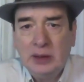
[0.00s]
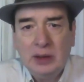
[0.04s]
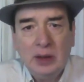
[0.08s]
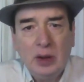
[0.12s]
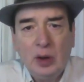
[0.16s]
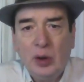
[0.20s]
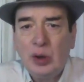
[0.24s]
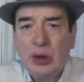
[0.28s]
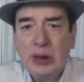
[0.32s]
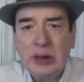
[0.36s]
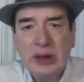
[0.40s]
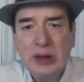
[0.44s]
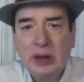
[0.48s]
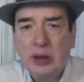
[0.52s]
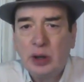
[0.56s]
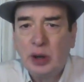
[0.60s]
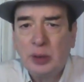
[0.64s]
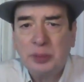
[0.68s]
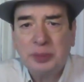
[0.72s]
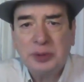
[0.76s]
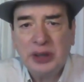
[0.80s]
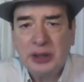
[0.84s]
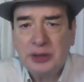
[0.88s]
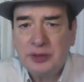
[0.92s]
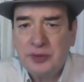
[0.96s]
All the
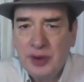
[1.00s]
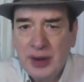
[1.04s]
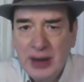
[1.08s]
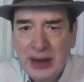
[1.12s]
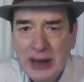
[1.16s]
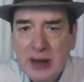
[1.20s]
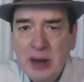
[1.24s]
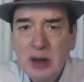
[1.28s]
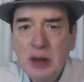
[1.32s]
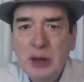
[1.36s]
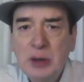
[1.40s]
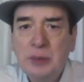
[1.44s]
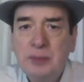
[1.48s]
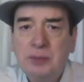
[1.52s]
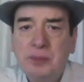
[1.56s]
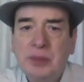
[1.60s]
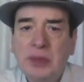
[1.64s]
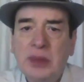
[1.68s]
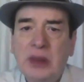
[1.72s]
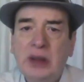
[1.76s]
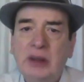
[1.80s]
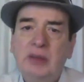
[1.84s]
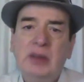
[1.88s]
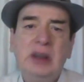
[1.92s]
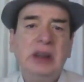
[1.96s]
crops had failed.
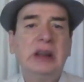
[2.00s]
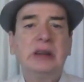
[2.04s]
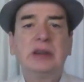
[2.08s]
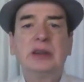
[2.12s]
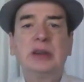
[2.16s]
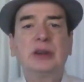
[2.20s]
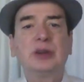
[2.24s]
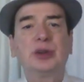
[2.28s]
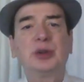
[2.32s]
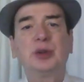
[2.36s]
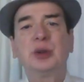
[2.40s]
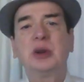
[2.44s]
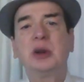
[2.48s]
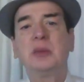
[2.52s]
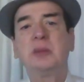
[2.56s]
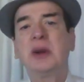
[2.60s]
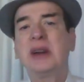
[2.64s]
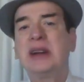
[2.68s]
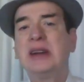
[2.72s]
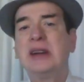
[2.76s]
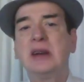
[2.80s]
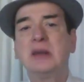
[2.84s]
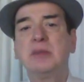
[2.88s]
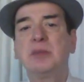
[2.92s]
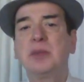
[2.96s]
Villagers who
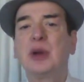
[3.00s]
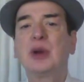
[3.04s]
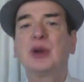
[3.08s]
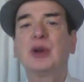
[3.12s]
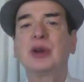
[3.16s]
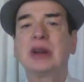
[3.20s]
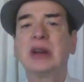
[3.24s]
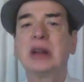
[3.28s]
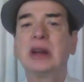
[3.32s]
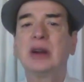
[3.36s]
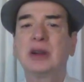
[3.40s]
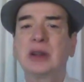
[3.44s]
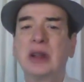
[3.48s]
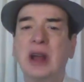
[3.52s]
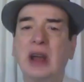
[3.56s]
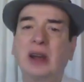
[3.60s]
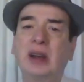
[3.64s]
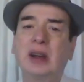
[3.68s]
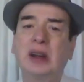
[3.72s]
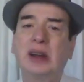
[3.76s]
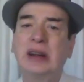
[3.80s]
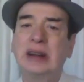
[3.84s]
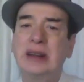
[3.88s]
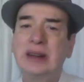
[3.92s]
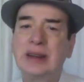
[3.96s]
depended purely on
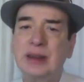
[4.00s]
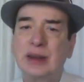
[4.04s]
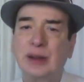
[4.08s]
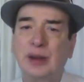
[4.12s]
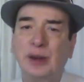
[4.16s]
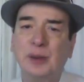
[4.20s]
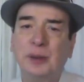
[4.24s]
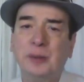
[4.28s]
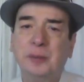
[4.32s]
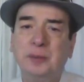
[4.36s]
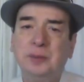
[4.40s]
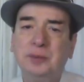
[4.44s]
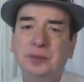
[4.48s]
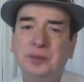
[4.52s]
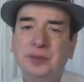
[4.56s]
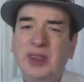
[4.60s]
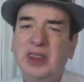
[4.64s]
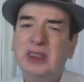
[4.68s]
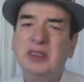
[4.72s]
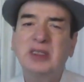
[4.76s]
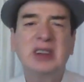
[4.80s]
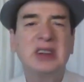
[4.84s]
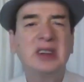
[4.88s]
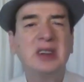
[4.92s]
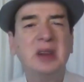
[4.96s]
agriculture, they
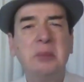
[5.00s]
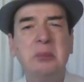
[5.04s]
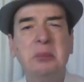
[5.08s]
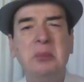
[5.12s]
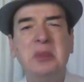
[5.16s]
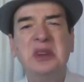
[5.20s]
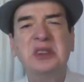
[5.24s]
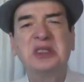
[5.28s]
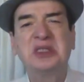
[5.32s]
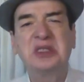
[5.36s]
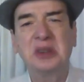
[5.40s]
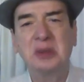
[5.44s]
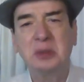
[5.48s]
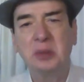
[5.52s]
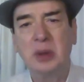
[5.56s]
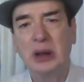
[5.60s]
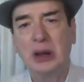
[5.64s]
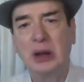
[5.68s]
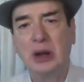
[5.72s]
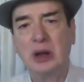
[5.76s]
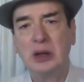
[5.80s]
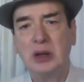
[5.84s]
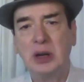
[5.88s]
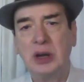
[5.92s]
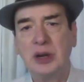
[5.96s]
were in a miserable
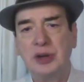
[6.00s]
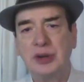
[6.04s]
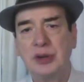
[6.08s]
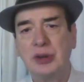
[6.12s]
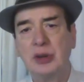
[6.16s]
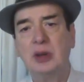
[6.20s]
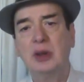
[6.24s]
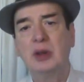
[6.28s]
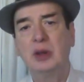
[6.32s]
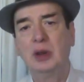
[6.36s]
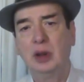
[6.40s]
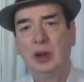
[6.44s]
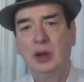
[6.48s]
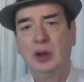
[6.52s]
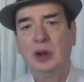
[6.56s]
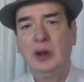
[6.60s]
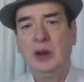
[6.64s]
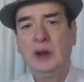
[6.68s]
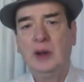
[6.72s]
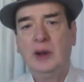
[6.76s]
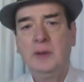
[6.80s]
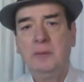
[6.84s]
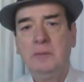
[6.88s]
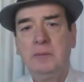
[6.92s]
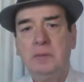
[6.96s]
condition.
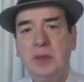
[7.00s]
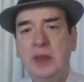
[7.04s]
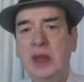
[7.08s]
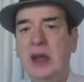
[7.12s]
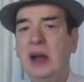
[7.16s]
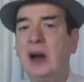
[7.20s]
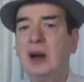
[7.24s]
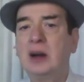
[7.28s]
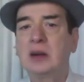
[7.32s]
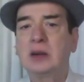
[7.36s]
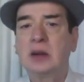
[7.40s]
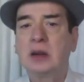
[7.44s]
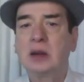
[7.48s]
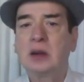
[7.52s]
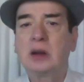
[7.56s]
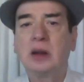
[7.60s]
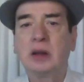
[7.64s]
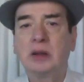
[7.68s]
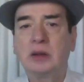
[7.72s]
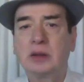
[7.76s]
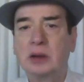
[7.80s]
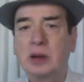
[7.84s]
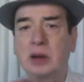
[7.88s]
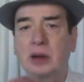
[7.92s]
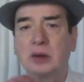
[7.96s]
They
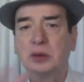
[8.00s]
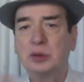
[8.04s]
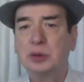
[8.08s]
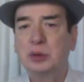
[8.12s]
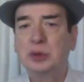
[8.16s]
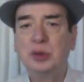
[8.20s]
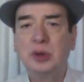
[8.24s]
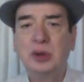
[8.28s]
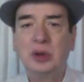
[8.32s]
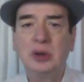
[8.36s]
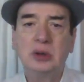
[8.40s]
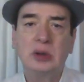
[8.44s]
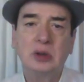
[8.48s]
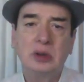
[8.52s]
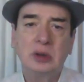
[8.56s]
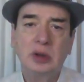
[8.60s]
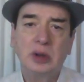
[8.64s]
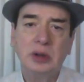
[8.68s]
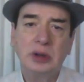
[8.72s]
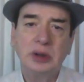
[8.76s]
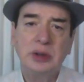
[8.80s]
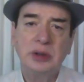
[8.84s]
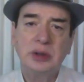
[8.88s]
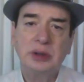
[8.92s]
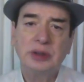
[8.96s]
were
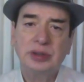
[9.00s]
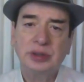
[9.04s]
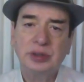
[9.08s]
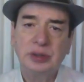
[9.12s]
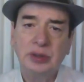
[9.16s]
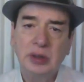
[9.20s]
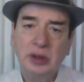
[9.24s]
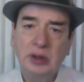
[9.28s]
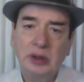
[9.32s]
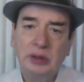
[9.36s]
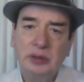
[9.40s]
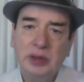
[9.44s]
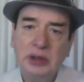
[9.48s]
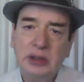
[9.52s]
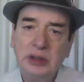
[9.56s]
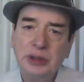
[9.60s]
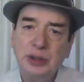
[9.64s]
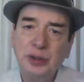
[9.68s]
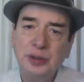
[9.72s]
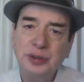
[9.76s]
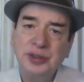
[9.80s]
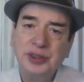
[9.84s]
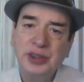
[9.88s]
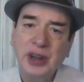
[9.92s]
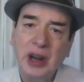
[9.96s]
on the verge
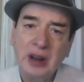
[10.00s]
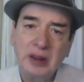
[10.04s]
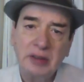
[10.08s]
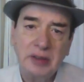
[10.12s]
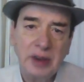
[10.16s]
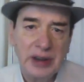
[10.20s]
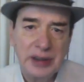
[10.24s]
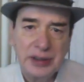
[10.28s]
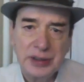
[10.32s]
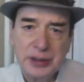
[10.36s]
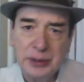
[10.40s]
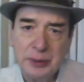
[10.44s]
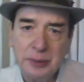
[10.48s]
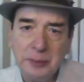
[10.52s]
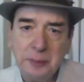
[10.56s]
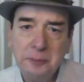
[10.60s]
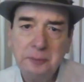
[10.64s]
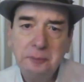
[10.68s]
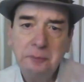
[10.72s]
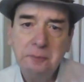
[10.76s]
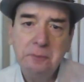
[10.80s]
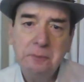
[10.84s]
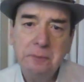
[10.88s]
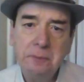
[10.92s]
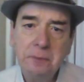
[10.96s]
of starvation.
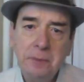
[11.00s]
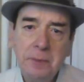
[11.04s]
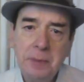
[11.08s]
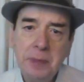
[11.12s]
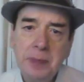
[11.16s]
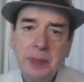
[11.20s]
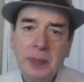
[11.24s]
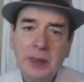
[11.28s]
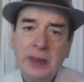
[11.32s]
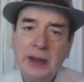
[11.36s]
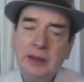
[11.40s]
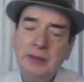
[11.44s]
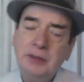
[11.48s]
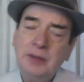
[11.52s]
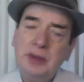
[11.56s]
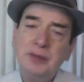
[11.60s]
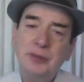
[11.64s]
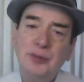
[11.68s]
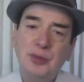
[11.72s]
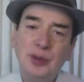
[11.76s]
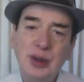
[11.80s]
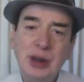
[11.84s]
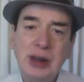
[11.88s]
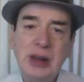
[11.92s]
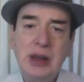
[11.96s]
One
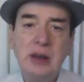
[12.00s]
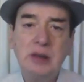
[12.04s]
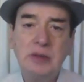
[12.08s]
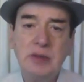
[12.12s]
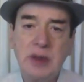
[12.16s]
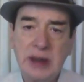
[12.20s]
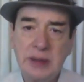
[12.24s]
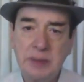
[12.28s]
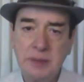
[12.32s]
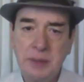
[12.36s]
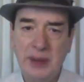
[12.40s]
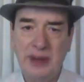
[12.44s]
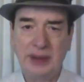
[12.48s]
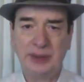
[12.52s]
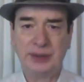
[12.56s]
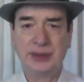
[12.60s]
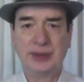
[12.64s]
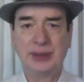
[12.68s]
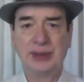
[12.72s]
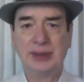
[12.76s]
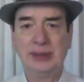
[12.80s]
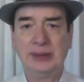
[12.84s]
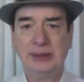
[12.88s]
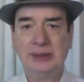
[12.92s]
full year went past.